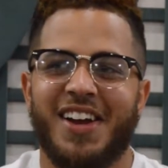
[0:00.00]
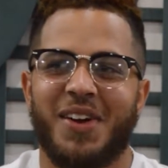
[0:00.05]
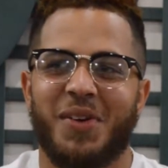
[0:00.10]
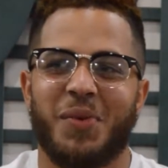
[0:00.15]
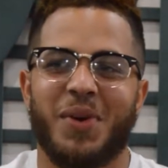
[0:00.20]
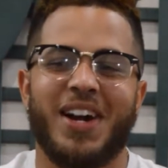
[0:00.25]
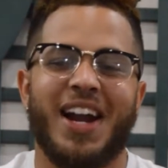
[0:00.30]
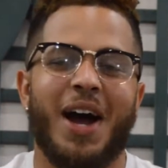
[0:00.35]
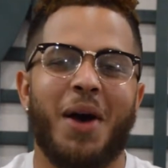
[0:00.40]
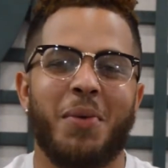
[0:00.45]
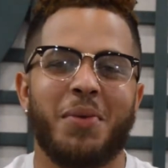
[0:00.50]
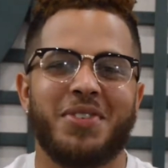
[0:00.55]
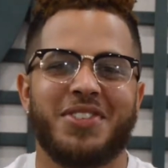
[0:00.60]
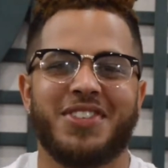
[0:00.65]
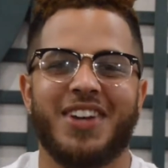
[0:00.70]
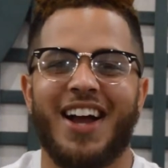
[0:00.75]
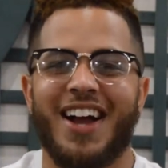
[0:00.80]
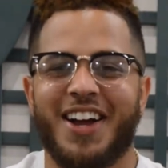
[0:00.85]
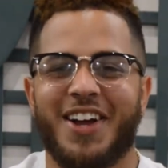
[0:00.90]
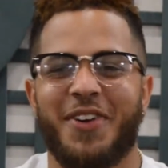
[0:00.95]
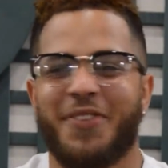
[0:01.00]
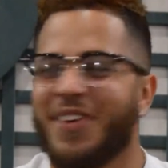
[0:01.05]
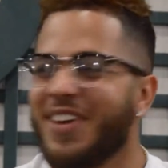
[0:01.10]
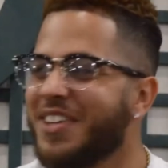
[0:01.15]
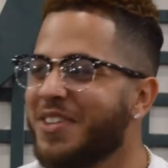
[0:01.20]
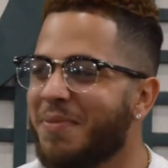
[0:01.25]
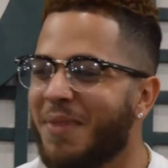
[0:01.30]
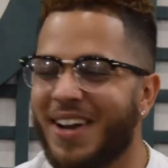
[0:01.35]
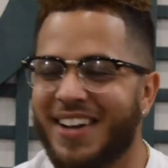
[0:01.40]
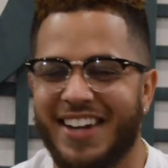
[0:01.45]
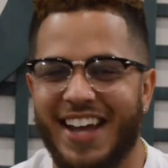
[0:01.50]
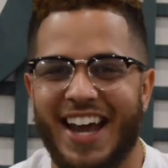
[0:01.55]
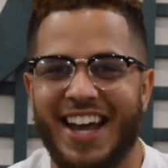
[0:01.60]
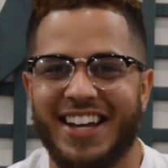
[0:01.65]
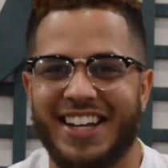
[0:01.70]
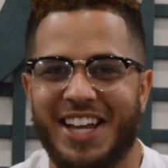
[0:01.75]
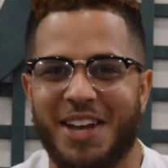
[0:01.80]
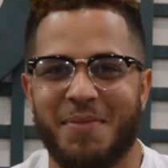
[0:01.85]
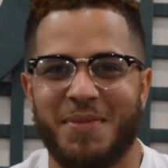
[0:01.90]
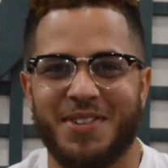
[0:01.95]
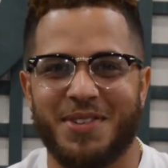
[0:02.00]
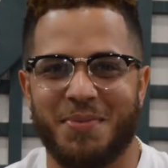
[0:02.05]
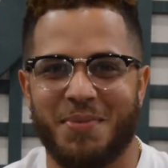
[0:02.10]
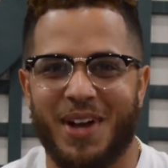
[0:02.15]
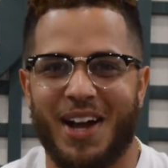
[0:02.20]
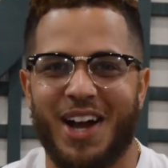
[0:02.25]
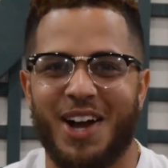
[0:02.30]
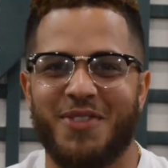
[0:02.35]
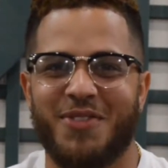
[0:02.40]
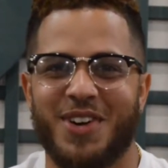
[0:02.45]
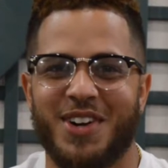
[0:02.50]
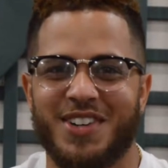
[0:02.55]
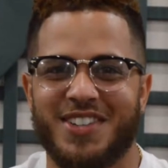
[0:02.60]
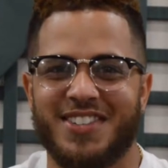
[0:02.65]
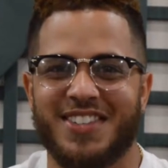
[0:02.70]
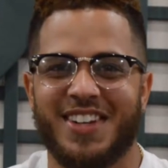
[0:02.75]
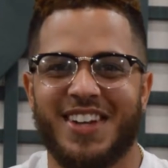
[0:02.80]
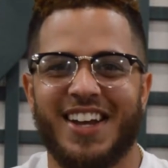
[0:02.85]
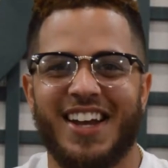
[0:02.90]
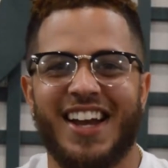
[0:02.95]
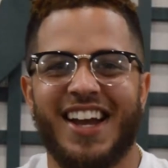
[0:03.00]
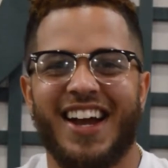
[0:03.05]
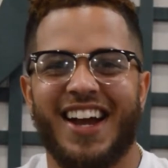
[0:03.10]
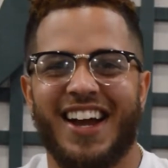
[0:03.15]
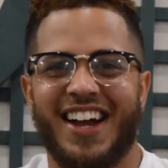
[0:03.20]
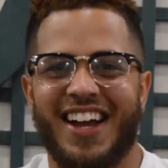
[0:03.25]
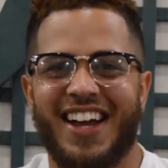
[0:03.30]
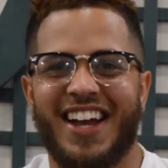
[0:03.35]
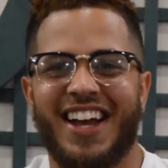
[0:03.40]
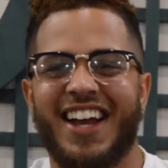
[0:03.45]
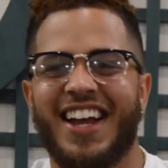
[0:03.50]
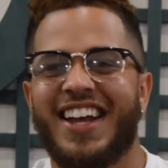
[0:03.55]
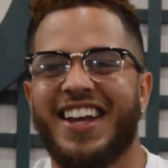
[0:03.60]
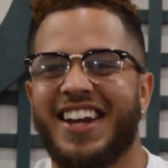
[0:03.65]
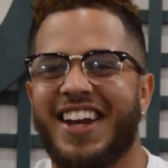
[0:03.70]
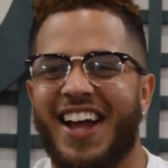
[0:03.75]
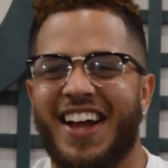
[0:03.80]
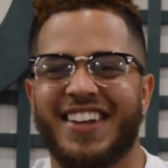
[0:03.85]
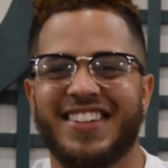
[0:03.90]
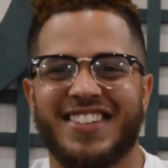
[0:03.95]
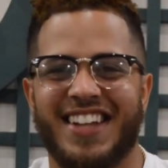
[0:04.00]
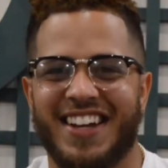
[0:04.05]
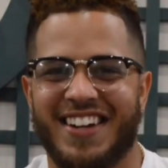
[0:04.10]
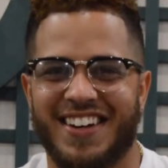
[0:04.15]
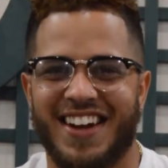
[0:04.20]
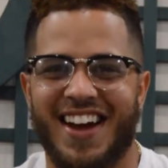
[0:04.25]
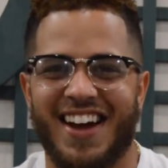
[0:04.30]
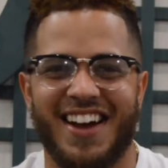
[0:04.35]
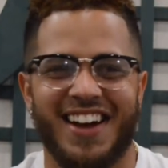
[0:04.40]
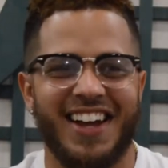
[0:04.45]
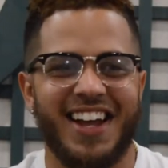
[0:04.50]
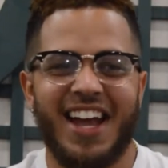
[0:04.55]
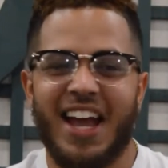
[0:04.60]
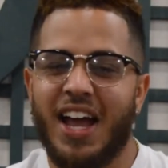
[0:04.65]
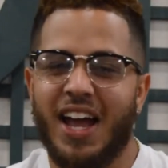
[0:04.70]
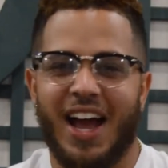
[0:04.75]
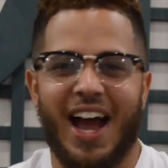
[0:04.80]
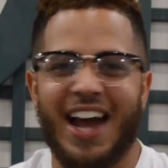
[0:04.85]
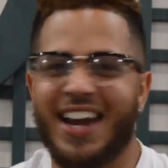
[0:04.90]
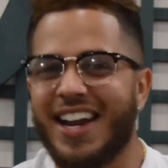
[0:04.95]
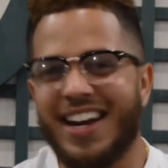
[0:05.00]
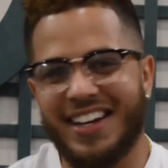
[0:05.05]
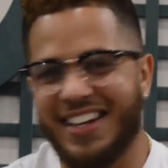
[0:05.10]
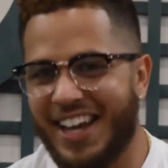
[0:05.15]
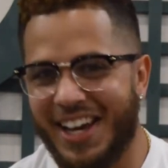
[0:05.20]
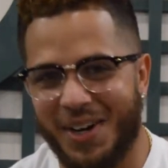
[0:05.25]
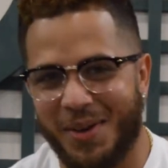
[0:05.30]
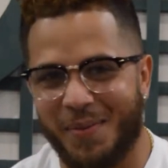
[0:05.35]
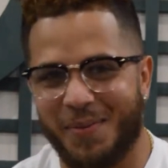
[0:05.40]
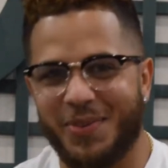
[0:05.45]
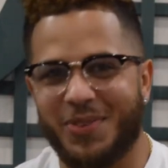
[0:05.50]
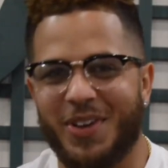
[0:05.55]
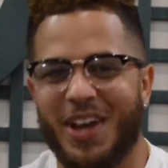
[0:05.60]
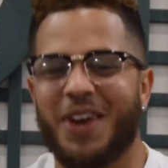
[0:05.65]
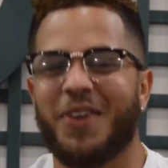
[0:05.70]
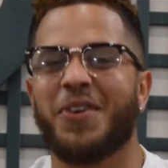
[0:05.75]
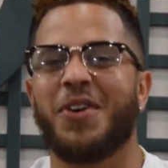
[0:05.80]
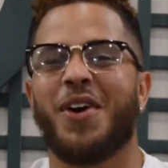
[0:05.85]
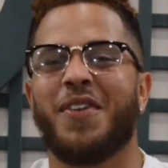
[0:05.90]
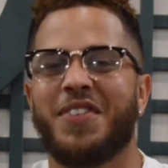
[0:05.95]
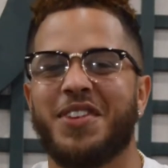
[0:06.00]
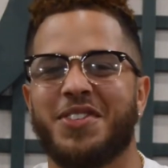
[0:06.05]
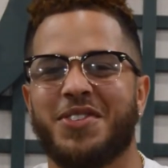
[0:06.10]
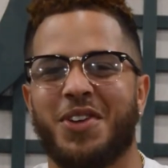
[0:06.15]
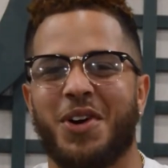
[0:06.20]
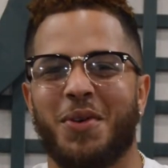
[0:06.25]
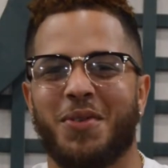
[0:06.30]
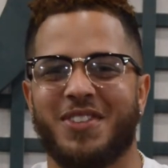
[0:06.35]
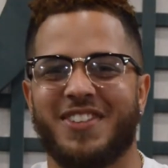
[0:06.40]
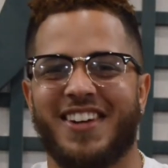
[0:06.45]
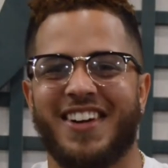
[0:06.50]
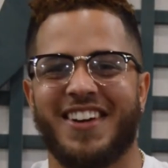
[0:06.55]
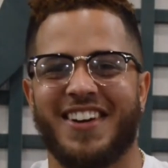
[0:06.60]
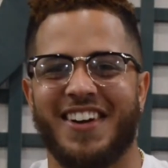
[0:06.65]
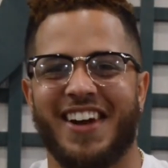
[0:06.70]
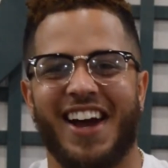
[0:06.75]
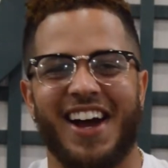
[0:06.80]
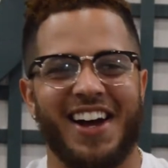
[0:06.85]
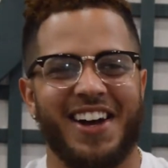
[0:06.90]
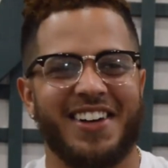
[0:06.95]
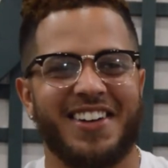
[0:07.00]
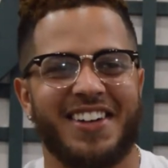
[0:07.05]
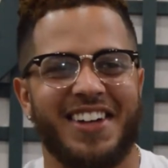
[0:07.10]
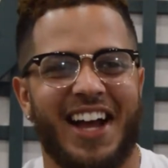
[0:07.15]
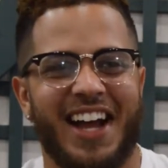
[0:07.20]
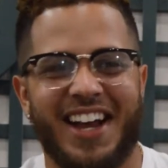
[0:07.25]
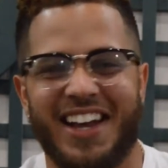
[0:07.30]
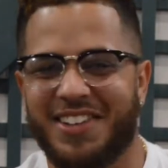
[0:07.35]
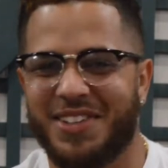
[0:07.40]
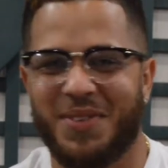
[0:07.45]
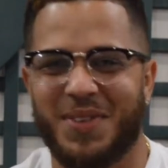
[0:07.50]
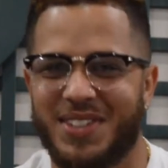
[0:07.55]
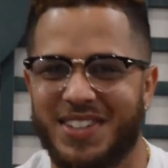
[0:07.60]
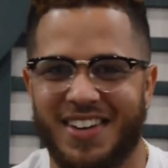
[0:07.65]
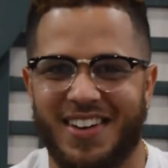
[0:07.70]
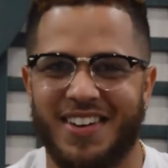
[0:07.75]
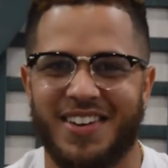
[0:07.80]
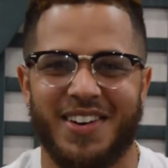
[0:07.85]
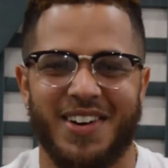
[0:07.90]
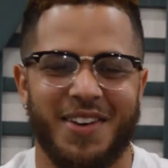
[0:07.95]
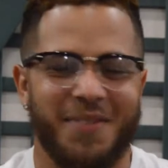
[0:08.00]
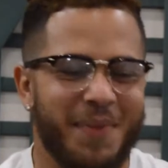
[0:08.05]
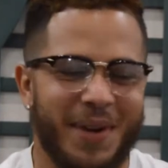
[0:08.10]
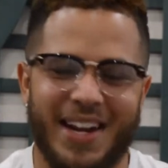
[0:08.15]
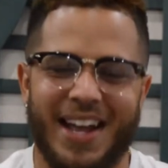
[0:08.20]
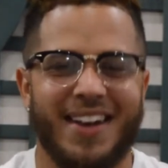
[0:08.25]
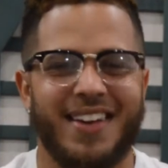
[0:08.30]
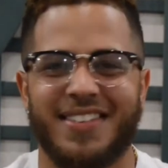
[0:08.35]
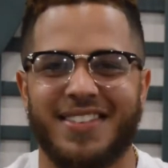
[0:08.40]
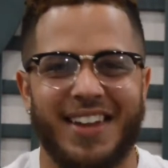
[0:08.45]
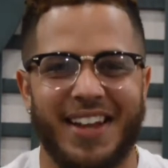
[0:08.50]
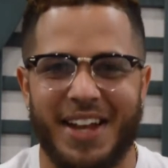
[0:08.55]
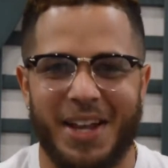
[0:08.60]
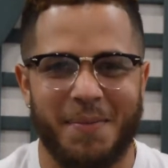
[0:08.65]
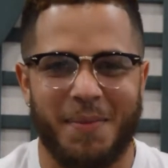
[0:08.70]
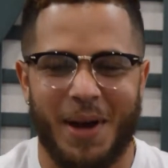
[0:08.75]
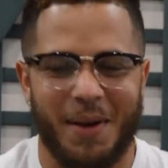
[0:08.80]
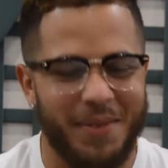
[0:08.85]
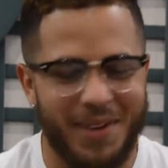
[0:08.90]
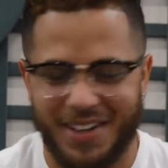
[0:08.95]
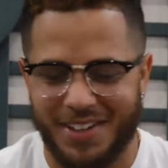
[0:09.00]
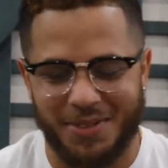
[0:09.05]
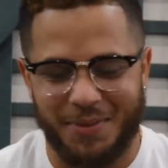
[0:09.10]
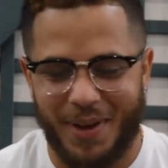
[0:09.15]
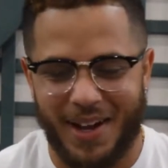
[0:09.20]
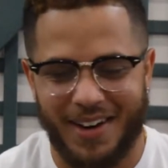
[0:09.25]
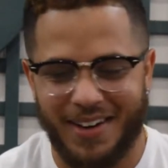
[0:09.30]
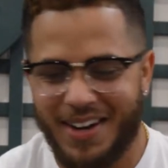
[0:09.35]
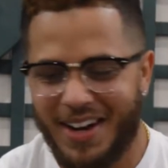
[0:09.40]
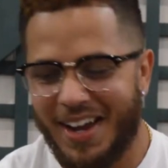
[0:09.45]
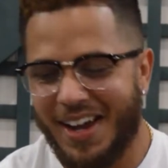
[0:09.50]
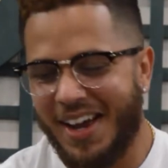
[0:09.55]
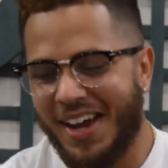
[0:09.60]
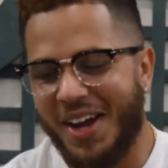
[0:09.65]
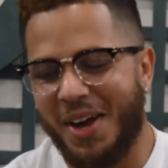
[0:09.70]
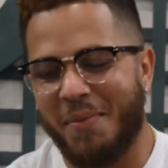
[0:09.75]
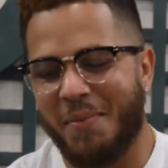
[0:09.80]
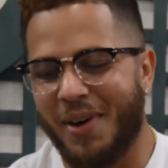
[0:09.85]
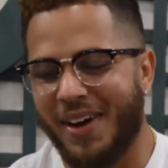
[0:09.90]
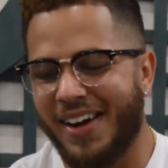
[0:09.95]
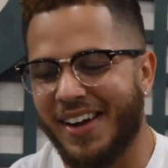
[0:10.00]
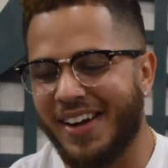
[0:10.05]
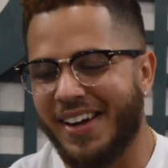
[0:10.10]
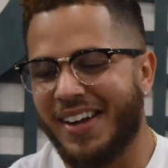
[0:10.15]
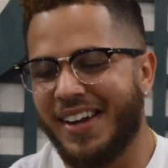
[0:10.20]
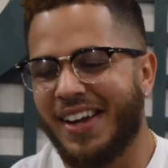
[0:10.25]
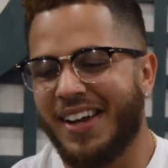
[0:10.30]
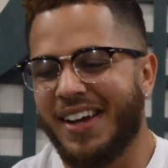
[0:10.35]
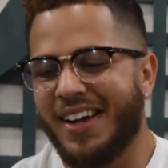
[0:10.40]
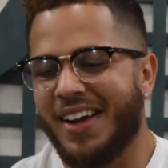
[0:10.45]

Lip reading: when I was trying to convince my dad to give me some Converse. I was like 9. I didn't get them, so I don't know if the song was good or not. I guess it wasn't good enough. My dad doesn't like hip hop, it doesn't matter. But